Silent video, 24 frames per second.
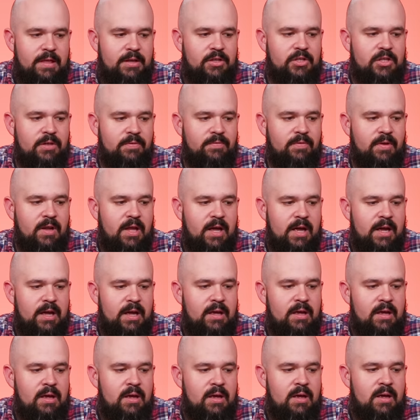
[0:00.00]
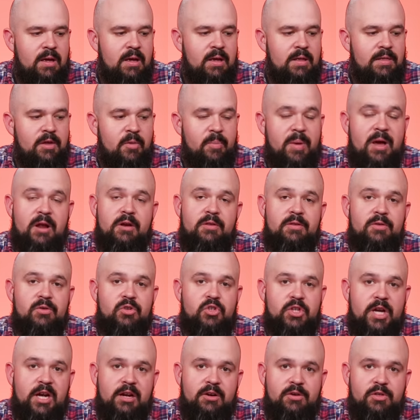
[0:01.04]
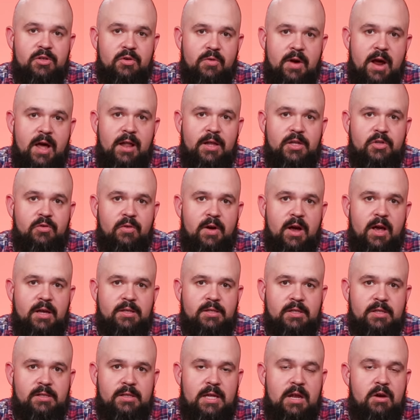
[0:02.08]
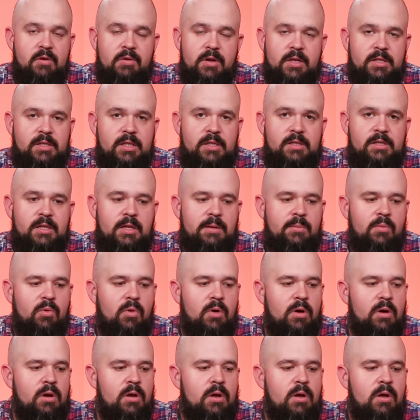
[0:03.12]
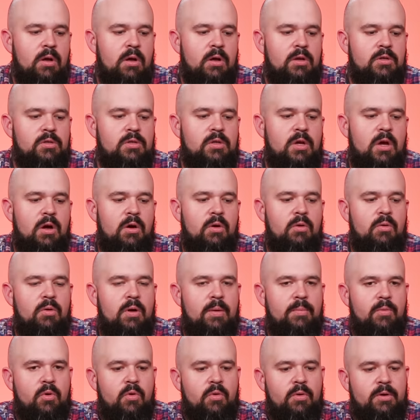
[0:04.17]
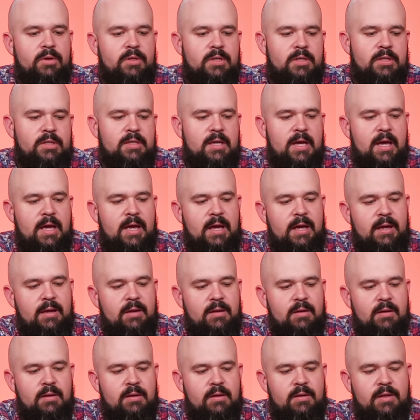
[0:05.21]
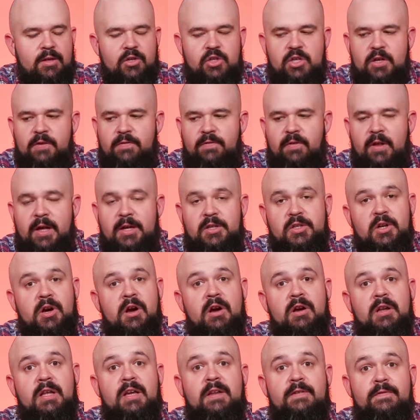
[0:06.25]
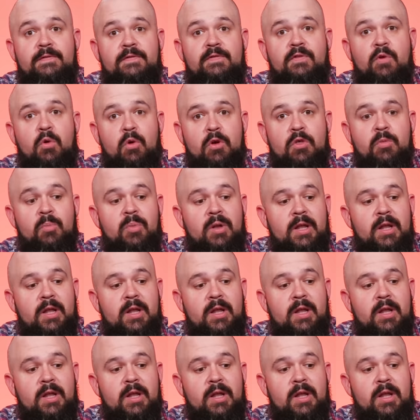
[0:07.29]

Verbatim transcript: think Chick-fil-A, they're better than Checkers and Rally's fries because they don't exist anymore. So I'm going to say that Chick-fil-A is currently in 4th